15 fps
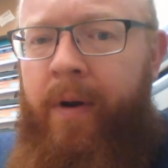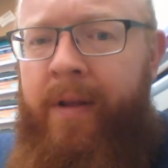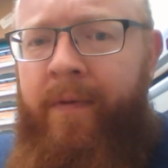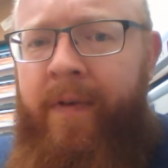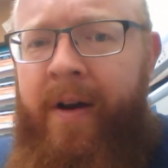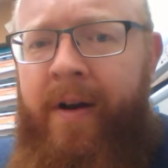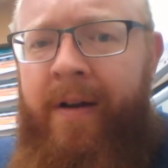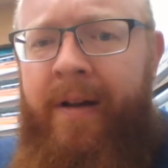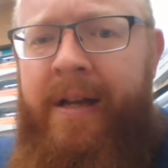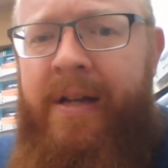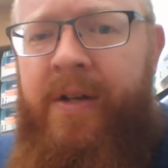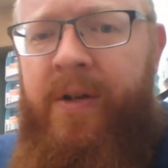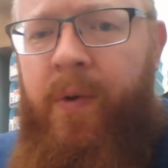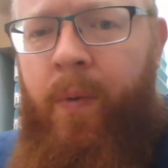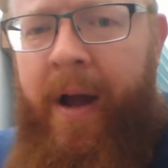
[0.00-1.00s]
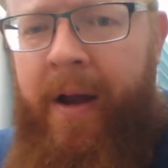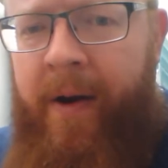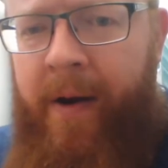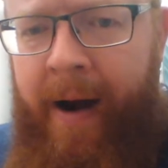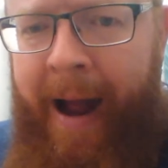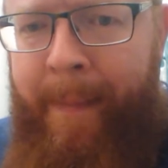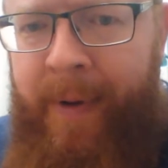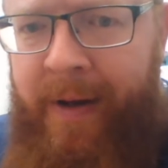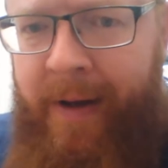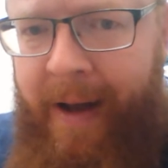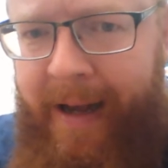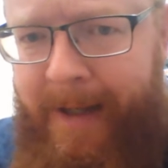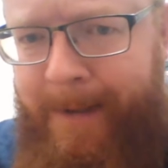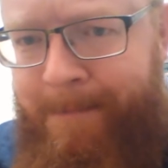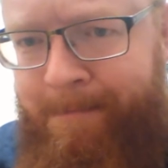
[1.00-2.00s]
at the very least whet your
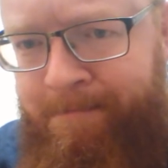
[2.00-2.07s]
appetite